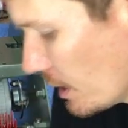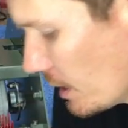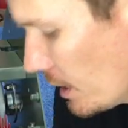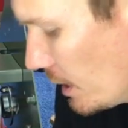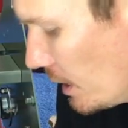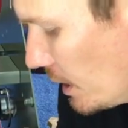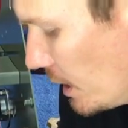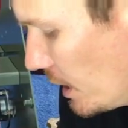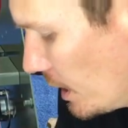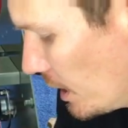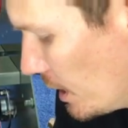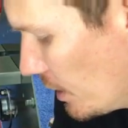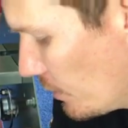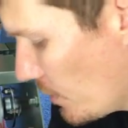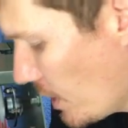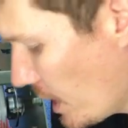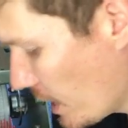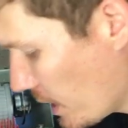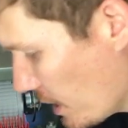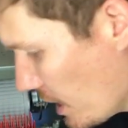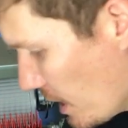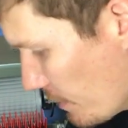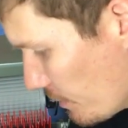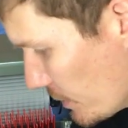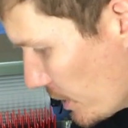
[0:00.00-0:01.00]

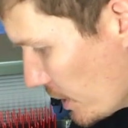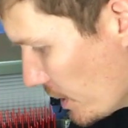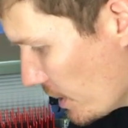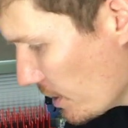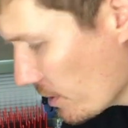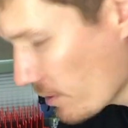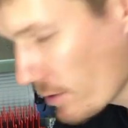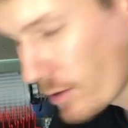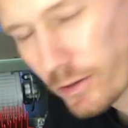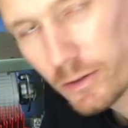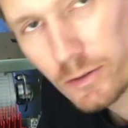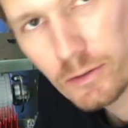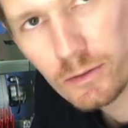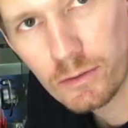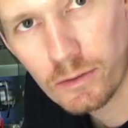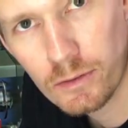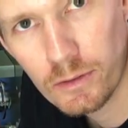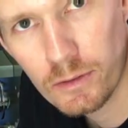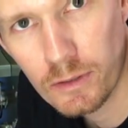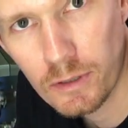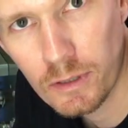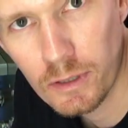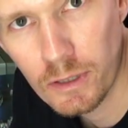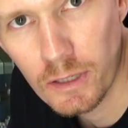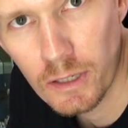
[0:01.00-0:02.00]
whack it up there, and
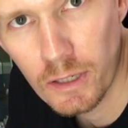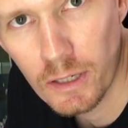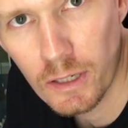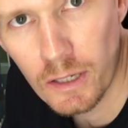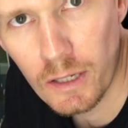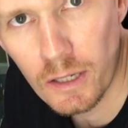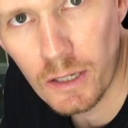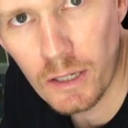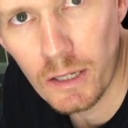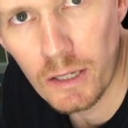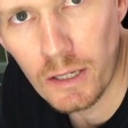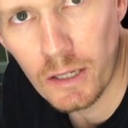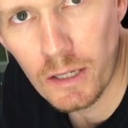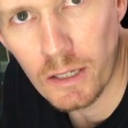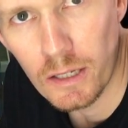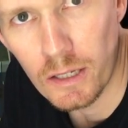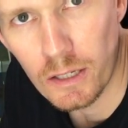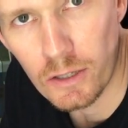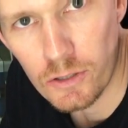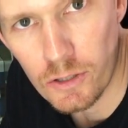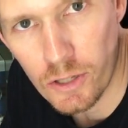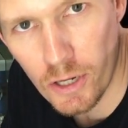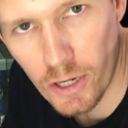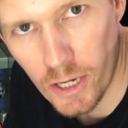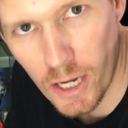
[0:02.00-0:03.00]

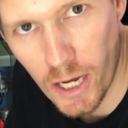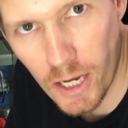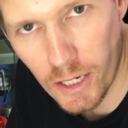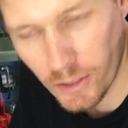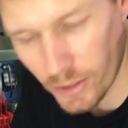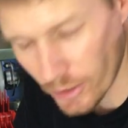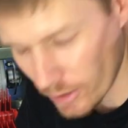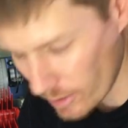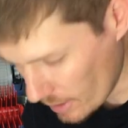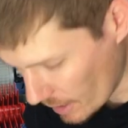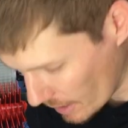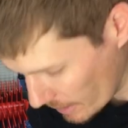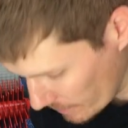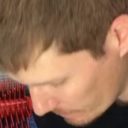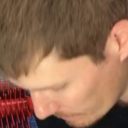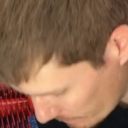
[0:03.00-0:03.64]
I'll show you how to do that.